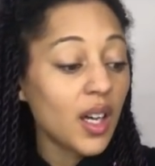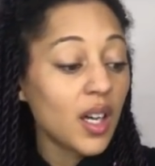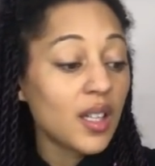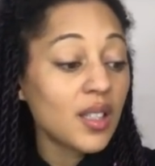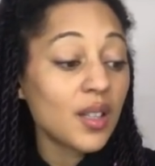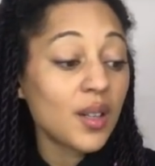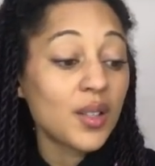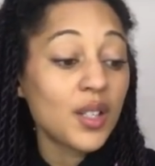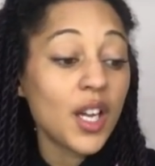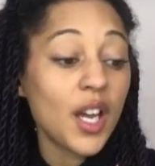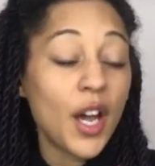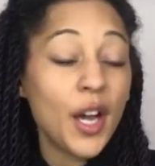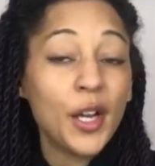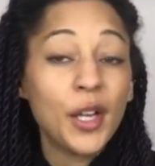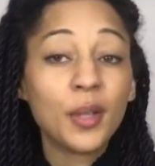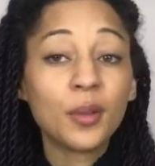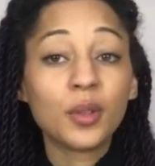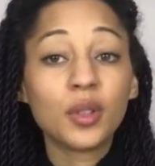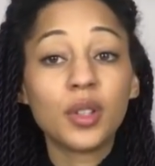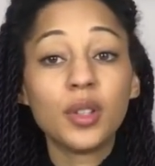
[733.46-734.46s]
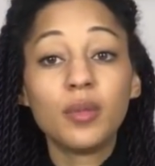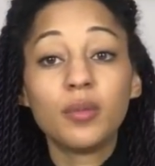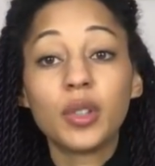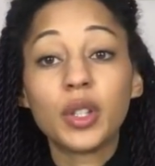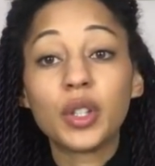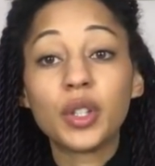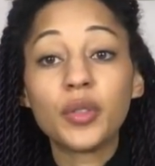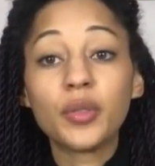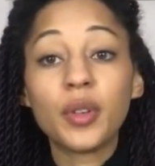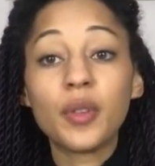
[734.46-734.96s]
so I was at home
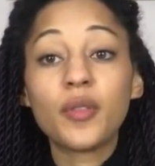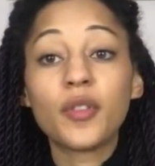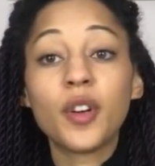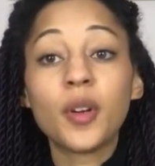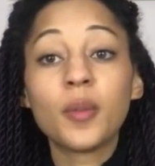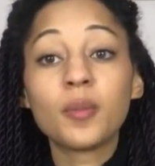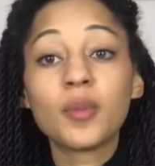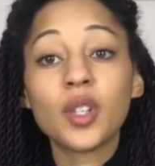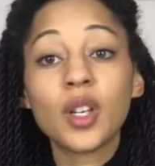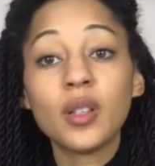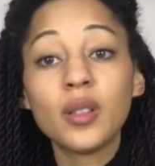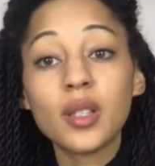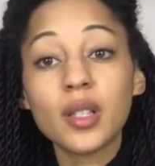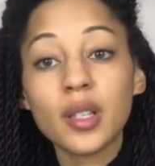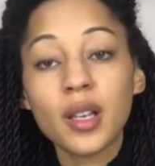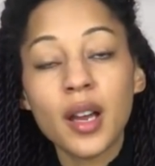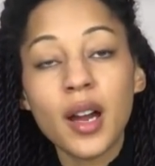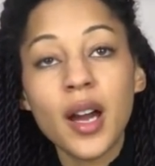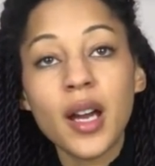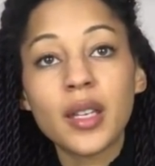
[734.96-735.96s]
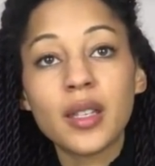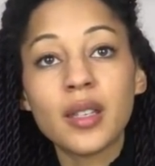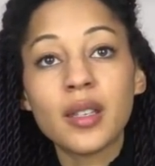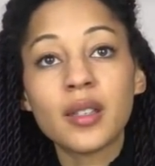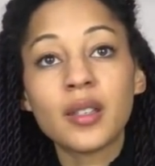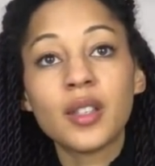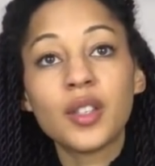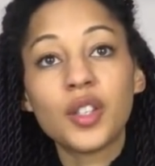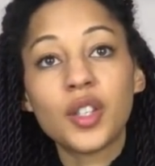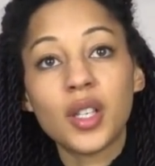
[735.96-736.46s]
recovering from
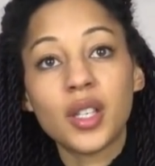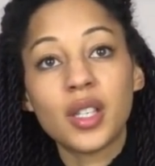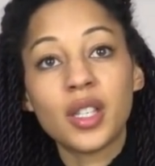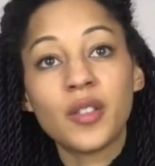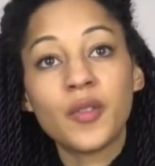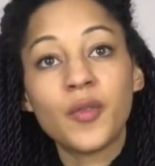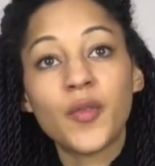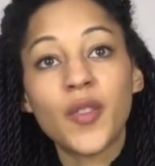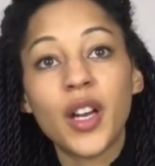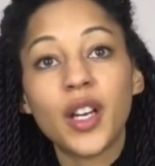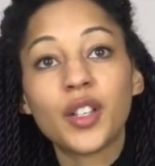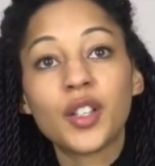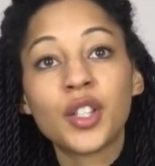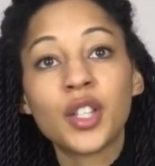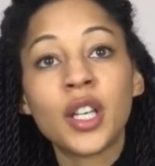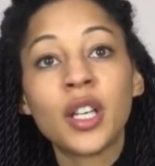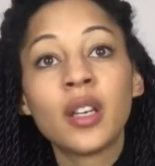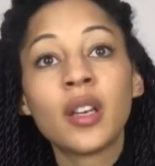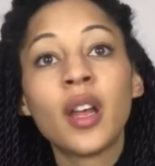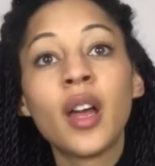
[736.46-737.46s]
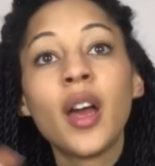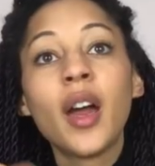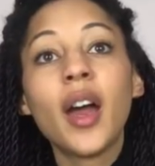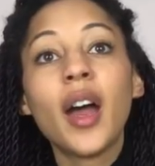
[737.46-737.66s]
tonsillitis and a chest infection